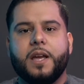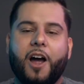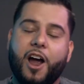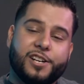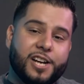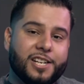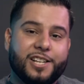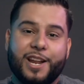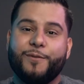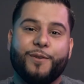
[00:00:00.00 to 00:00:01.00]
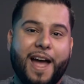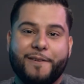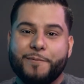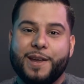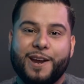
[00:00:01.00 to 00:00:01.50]
All right, Josh, thank you for
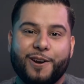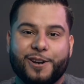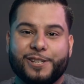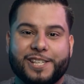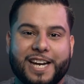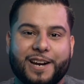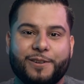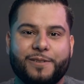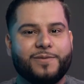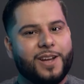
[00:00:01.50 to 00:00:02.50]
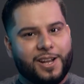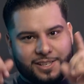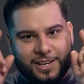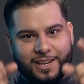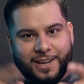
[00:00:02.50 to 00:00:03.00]
having me here on your channel. I'll
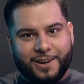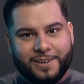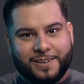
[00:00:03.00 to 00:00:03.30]
see you later.